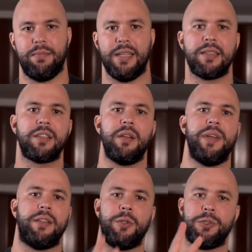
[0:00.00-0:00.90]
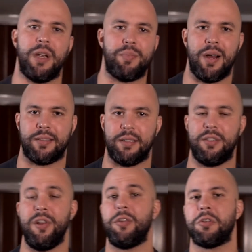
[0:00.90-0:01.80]
This is gonna be a 2-step process.
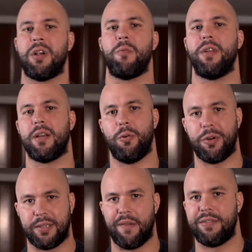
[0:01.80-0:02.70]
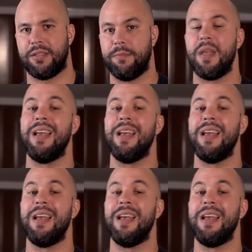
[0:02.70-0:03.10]
You need to start with a caloric deficit.